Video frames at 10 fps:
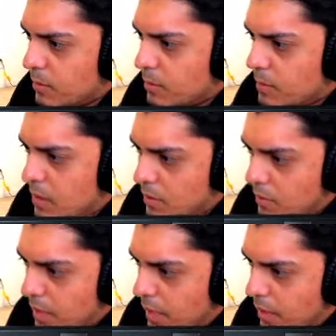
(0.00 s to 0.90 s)
pump
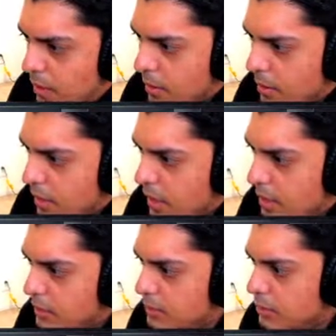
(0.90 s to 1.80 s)
air
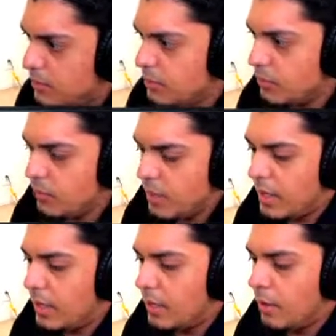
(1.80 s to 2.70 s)
into
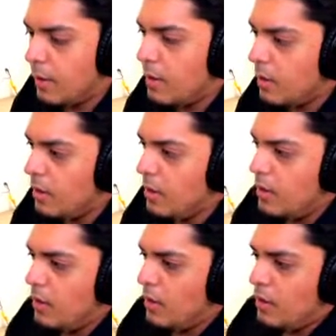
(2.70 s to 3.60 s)
a
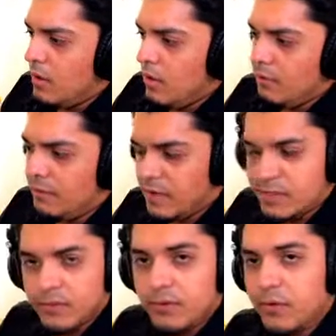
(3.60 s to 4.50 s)
vessel
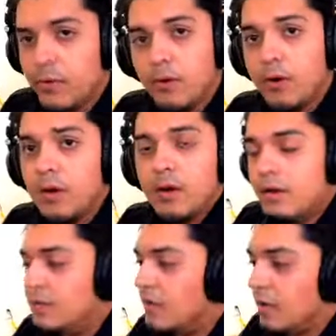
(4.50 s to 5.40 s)
or
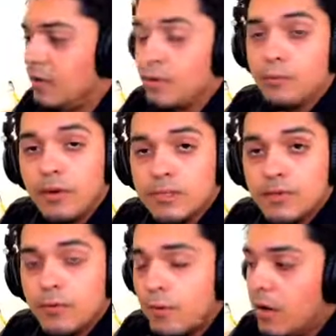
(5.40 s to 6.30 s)
another
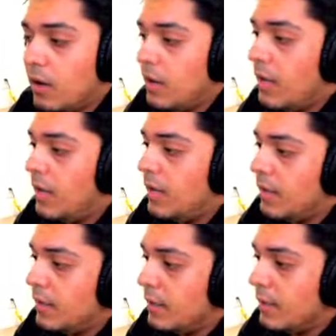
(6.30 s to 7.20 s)
reservoir, and
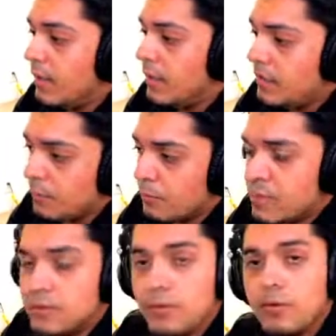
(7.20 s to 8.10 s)
the
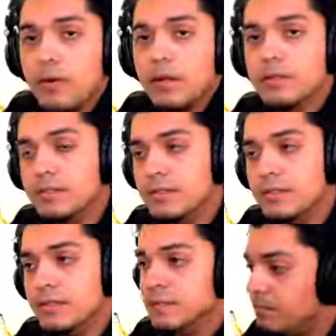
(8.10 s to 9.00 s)
reservoir is
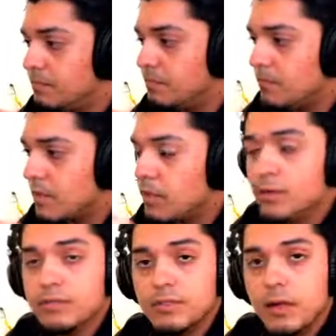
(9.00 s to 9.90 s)

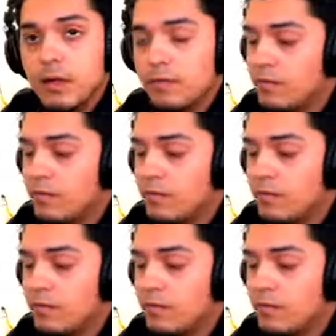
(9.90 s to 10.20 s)
closed off,